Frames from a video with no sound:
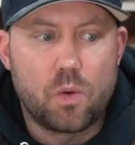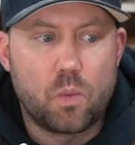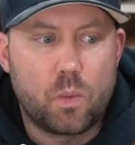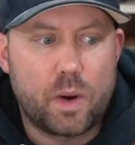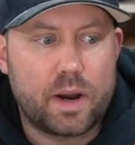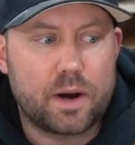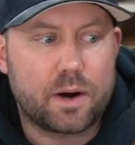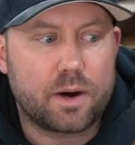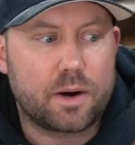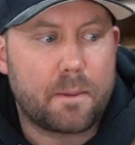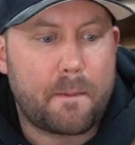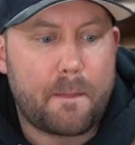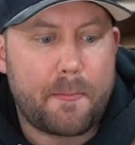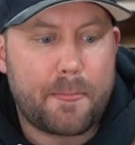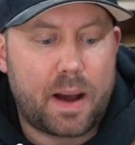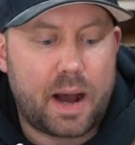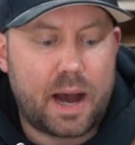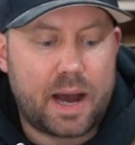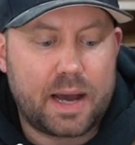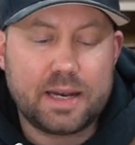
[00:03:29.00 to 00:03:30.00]
where
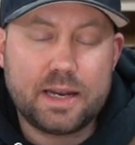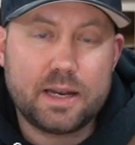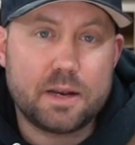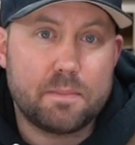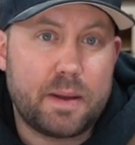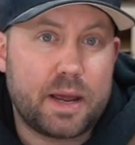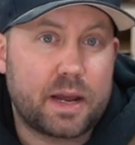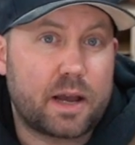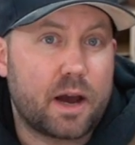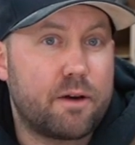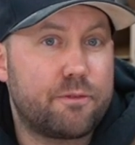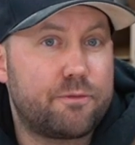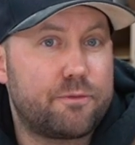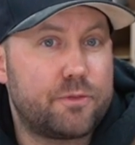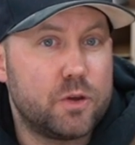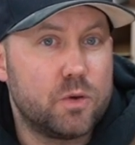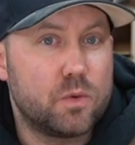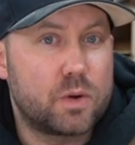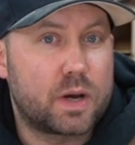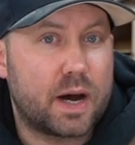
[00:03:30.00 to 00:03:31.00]
I need to make a
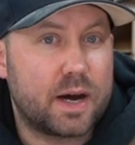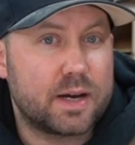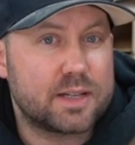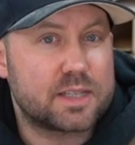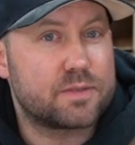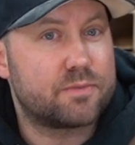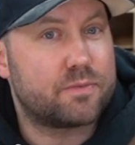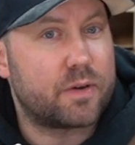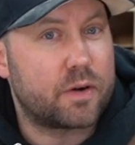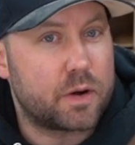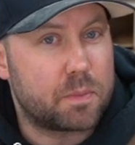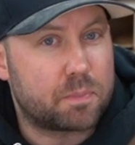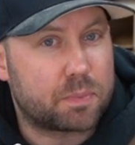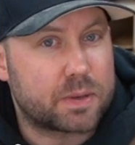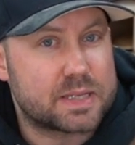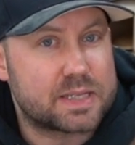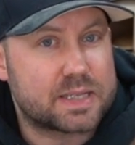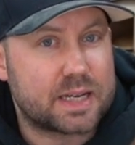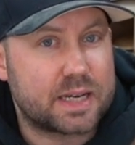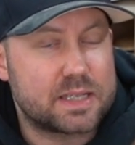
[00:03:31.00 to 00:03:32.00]
few cuts very
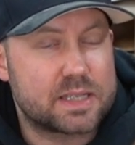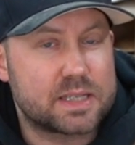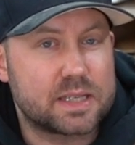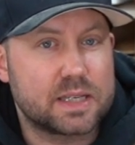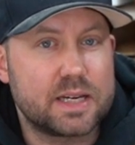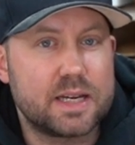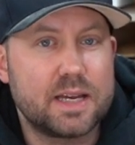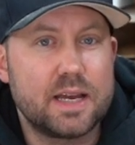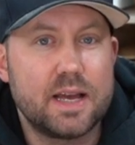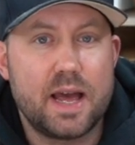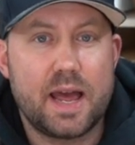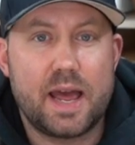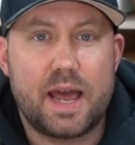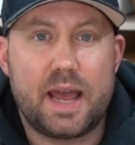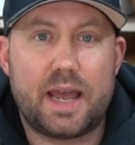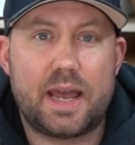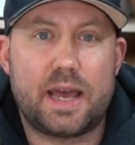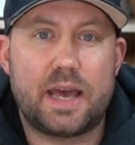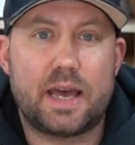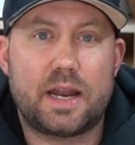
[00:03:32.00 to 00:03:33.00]
precisely,
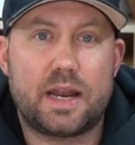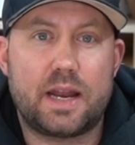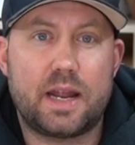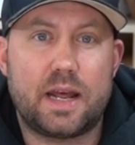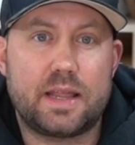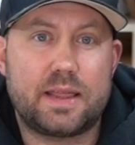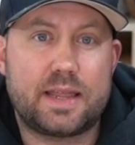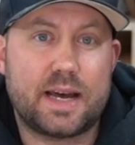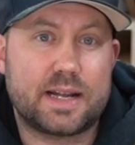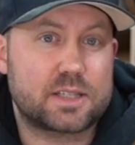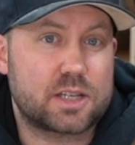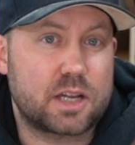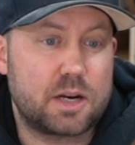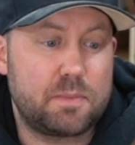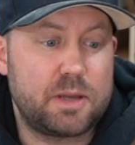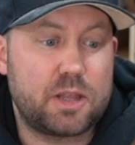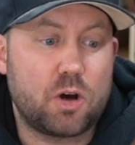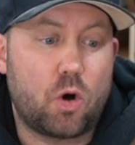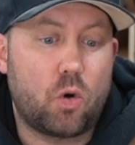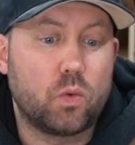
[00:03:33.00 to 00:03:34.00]
and that's going to
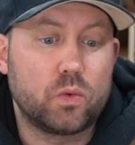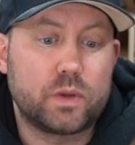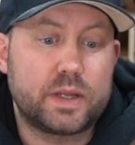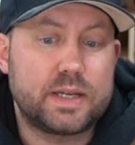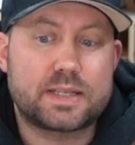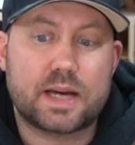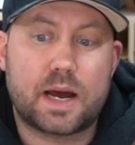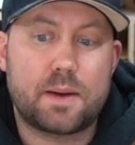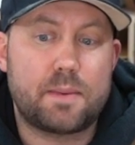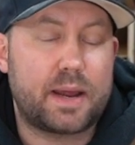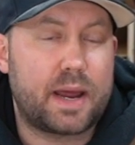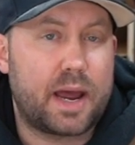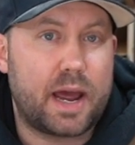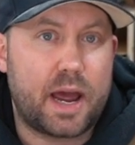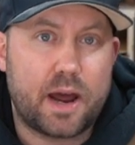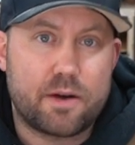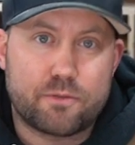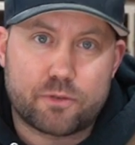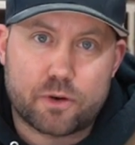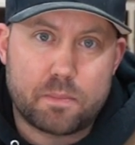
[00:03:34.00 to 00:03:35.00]
be the only time I
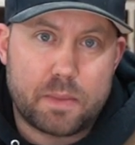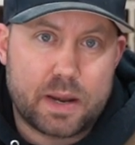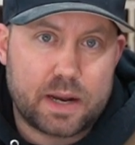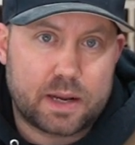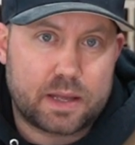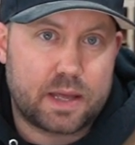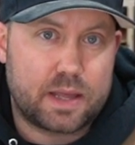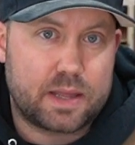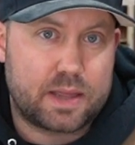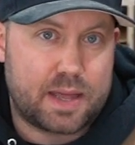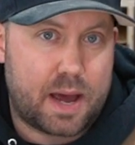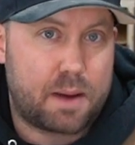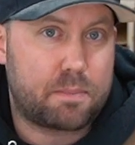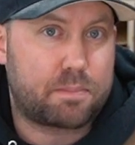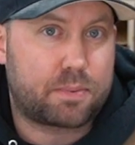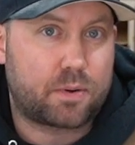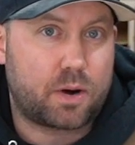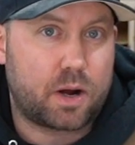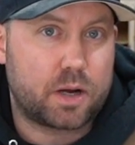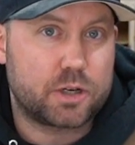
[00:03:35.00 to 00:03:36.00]
ever make
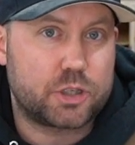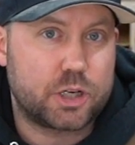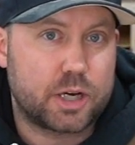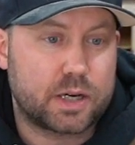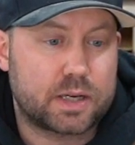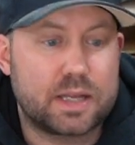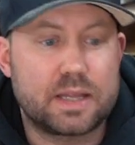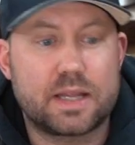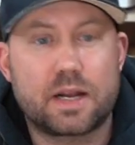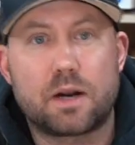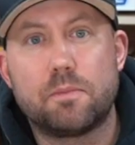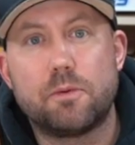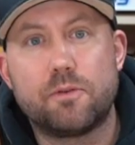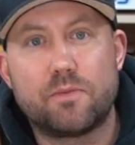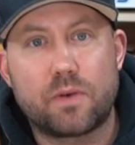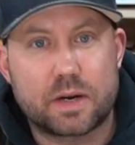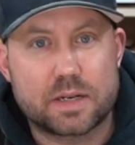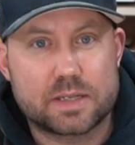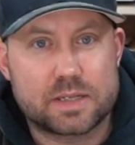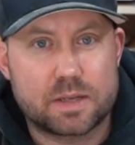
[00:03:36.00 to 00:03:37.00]
that project, and then I'll move
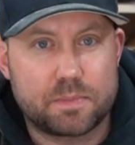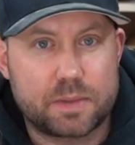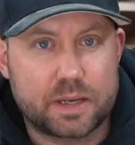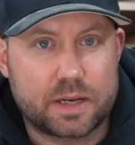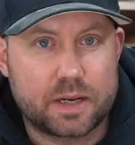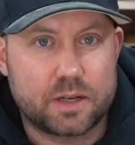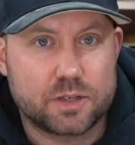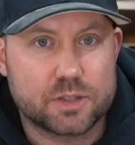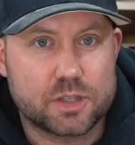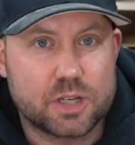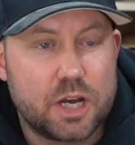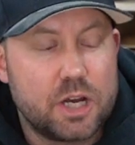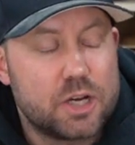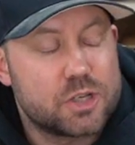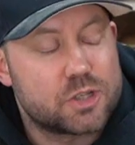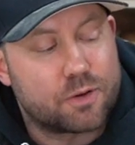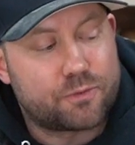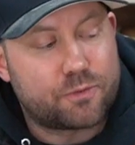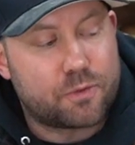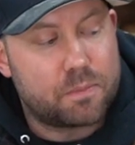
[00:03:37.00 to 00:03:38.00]
on to something else.
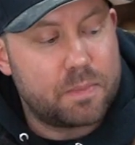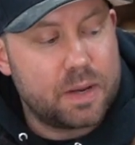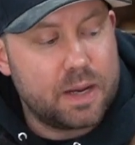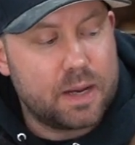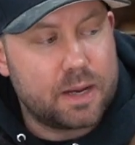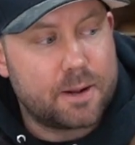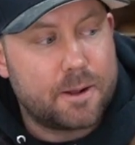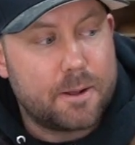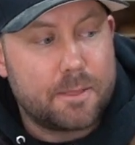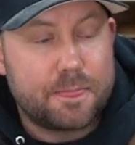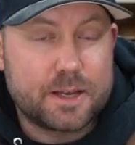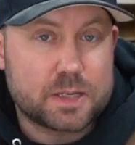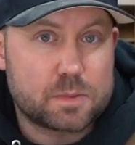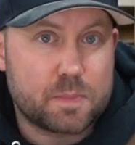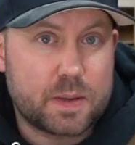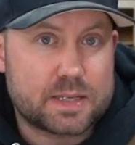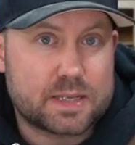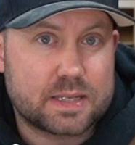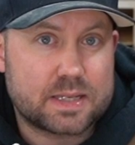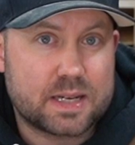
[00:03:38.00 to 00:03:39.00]
So for me, this
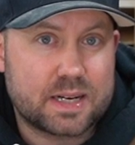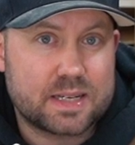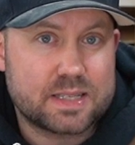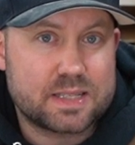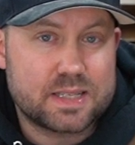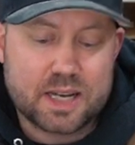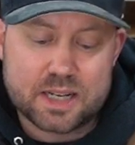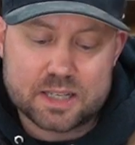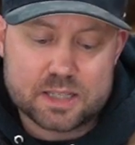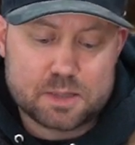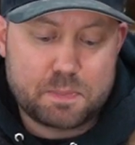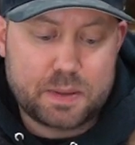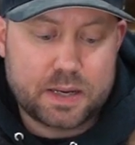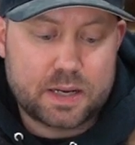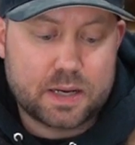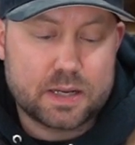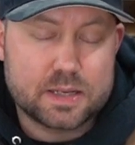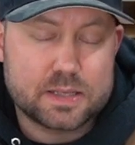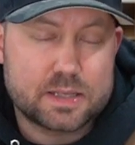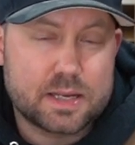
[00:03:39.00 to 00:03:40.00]
makes a ton of sense
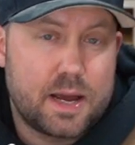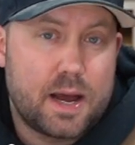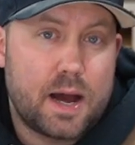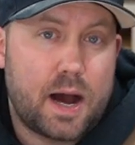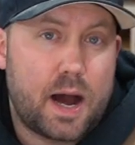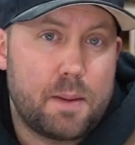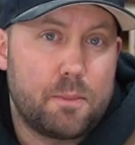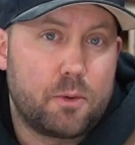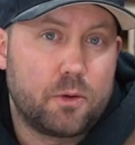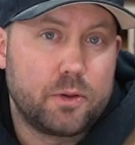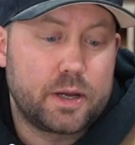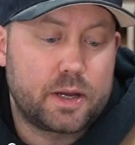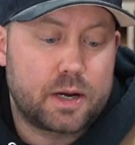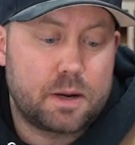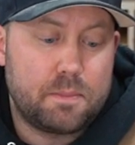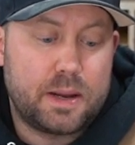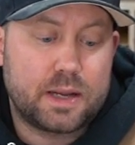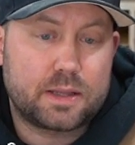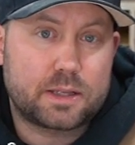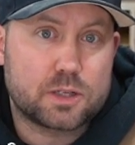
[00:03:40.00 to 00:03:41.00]
because I'm only going to
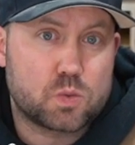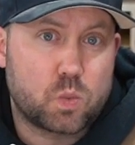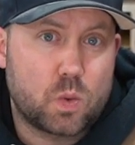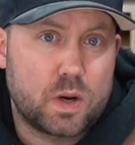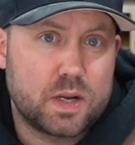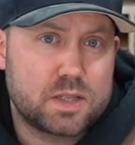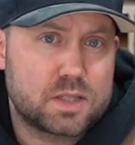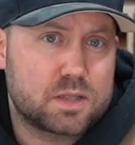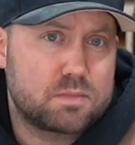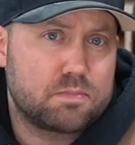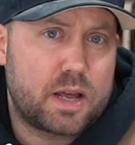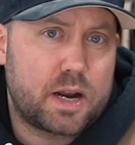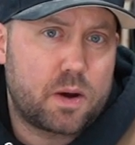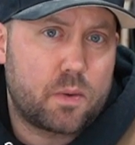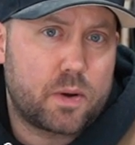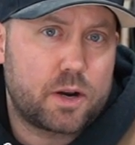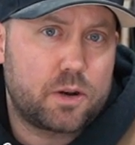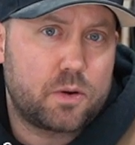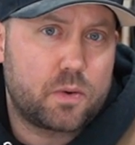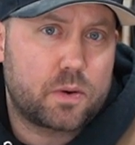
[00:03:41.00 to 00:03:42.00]
make this once and I
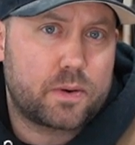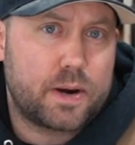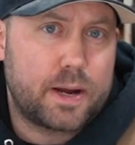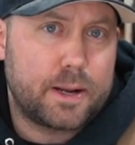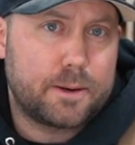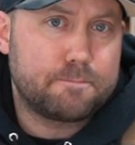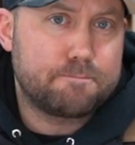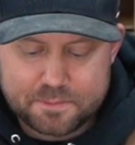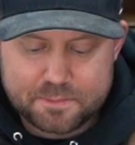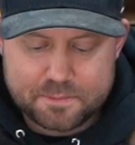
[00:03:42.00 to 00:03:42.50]
want to do it right.